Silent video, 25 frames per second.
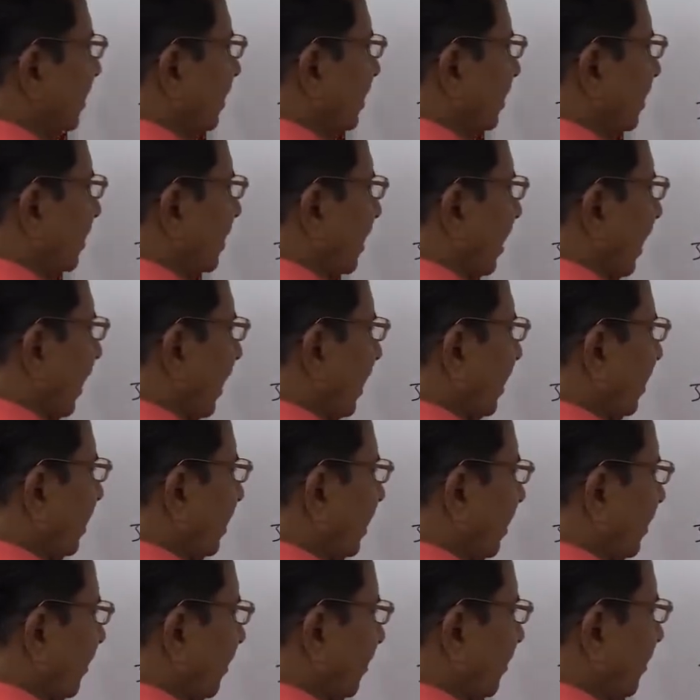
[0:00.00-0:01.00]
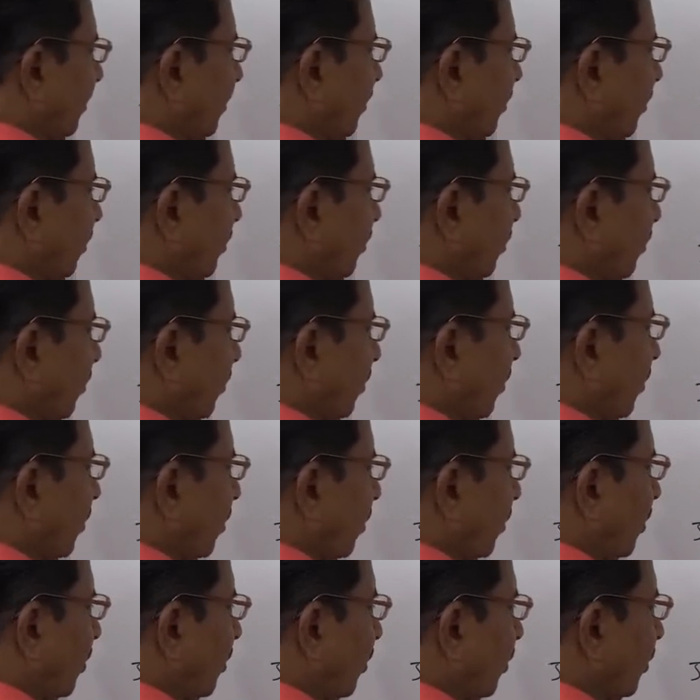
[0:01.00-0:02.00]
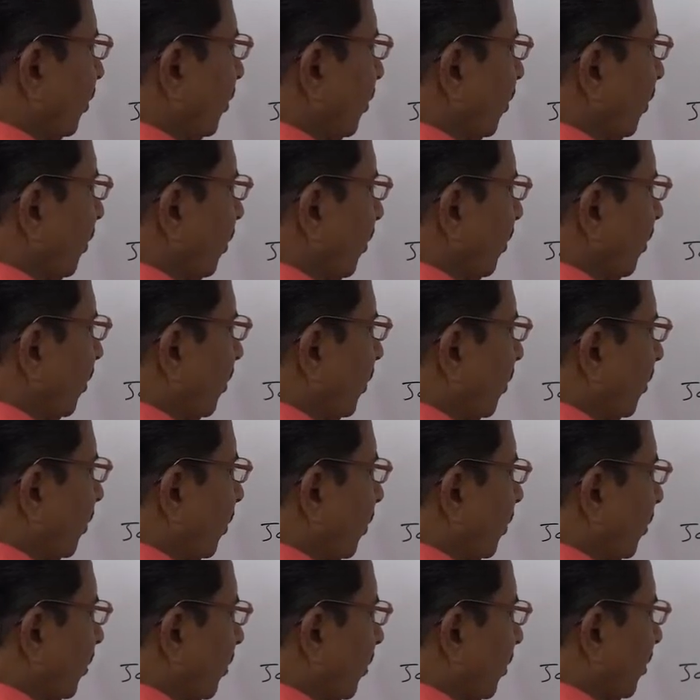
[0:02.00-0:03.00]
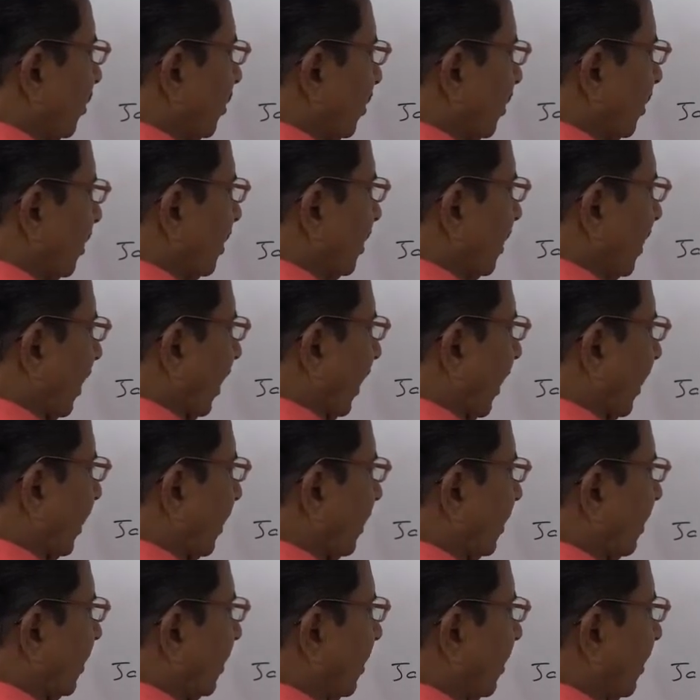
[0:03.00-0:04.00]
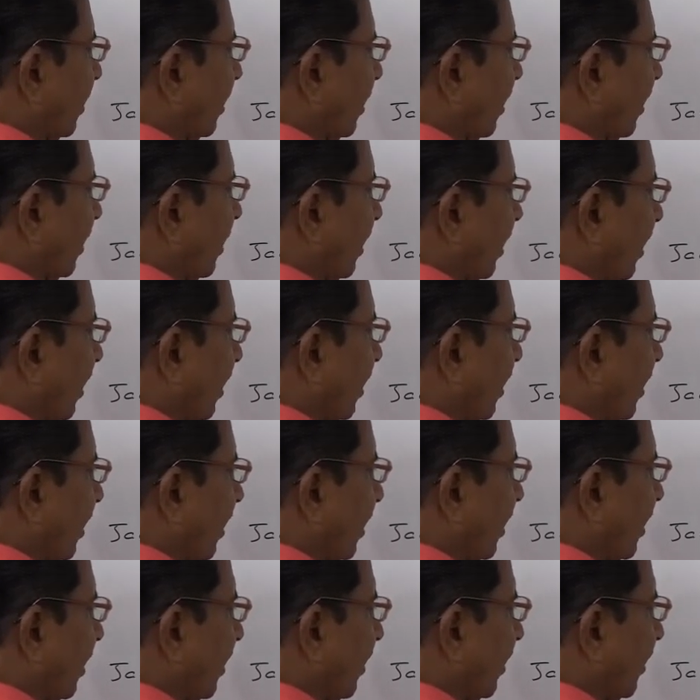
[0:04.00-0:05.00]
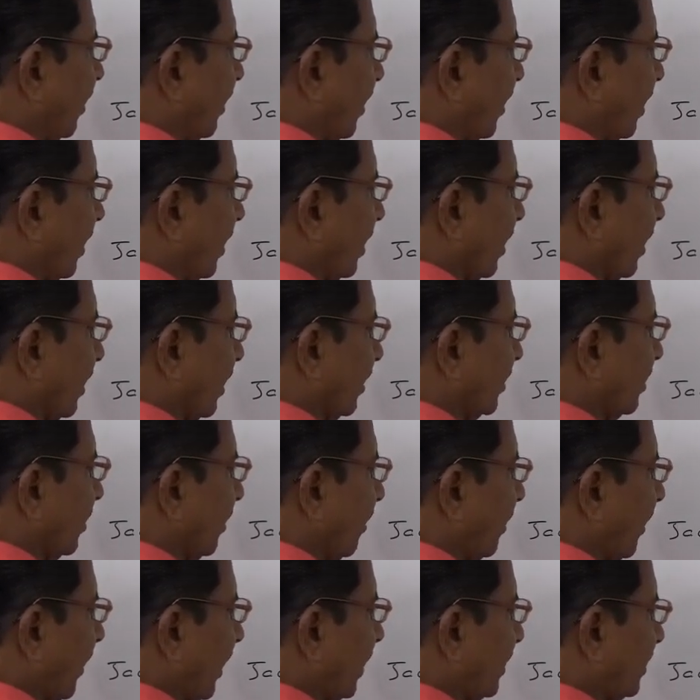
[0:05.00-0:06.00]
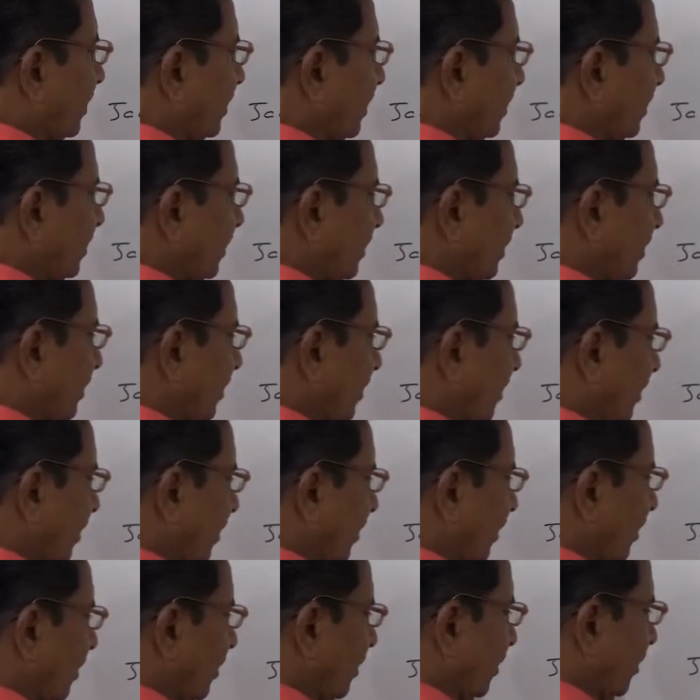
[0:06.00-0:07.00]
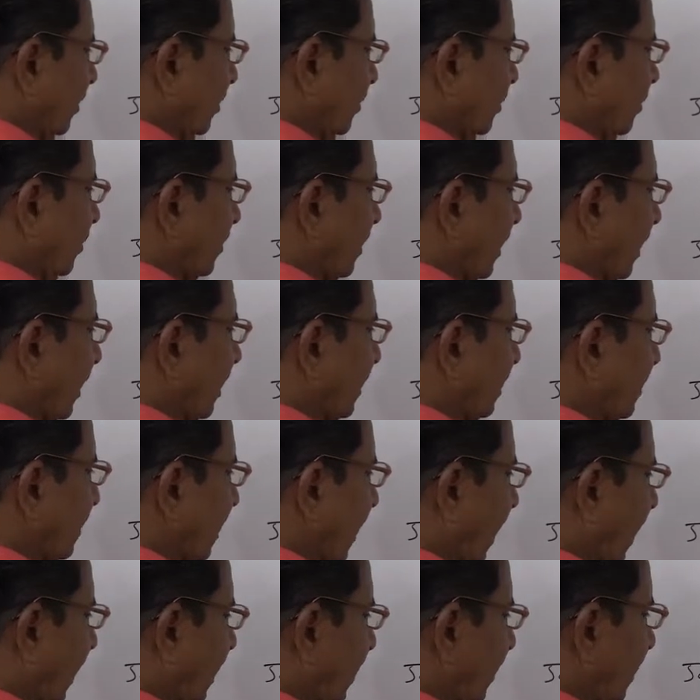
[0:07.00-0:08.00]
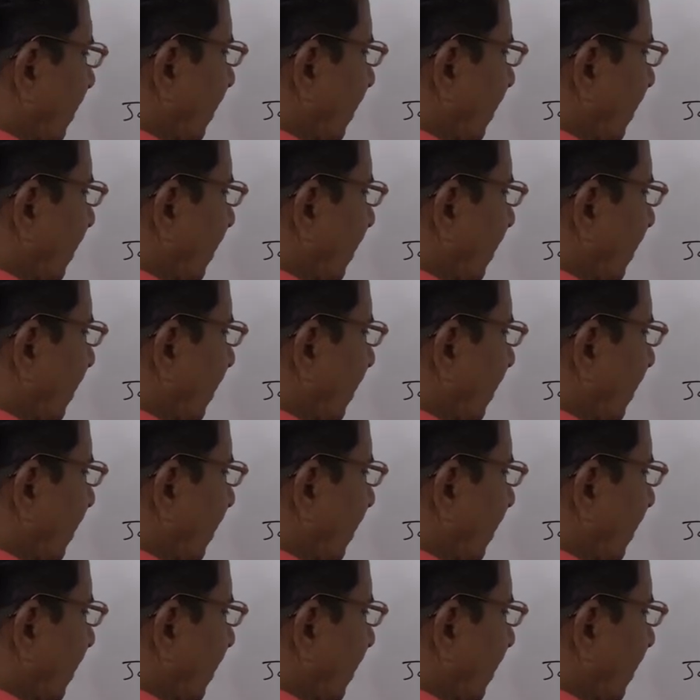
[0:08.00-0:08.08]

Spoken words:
drank, do, drank. Here is the past tense. So that is added